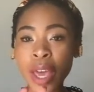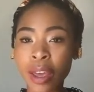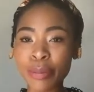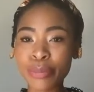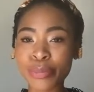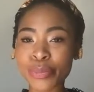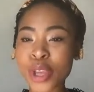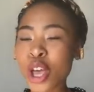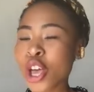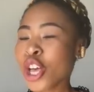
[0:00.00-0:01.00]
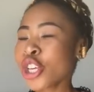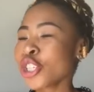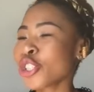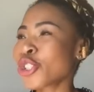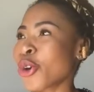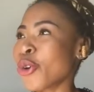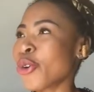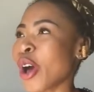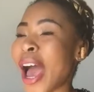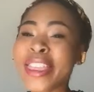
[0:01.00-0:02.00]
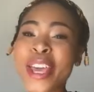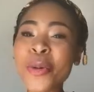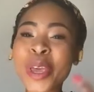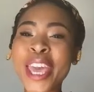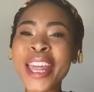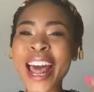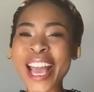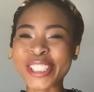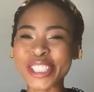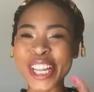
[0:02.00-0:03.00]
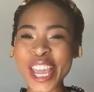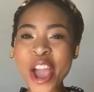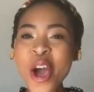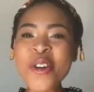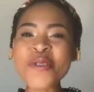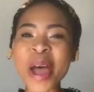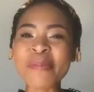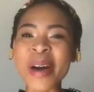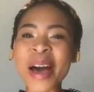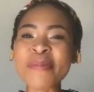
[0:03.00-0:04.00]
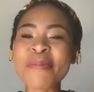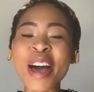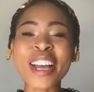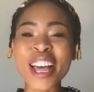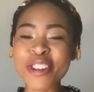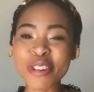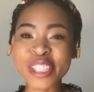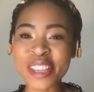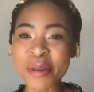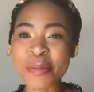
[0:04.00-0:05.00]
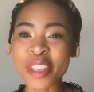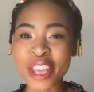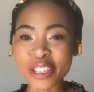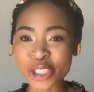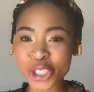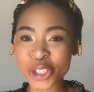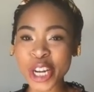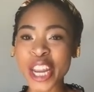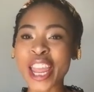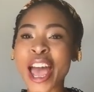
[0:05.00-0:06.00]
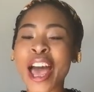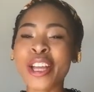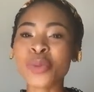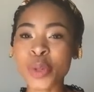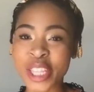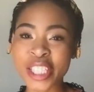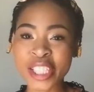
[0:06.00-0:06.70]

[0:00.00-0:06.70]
okay, so I think we can actually wrap up colorism, the industry, and what the